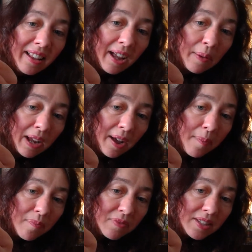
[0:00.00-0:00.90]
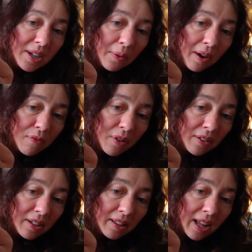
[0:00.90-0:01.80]
There we go. So I
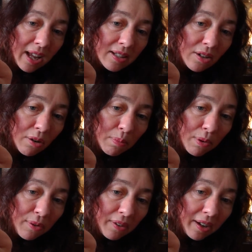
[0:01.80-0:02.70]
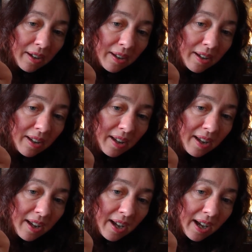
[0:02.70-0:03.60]
folded that top corner
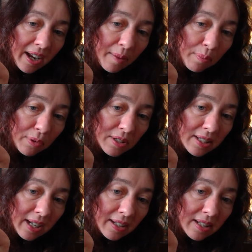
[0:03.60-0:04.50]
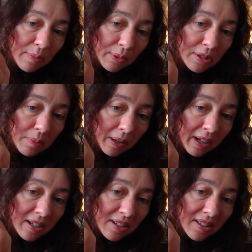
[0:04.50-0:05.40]
and I brought it down to the bottom. I'm
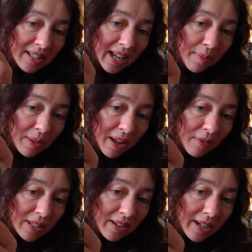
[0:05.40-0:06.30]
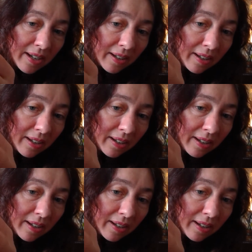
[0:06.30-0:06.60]
going to do the same with the other side.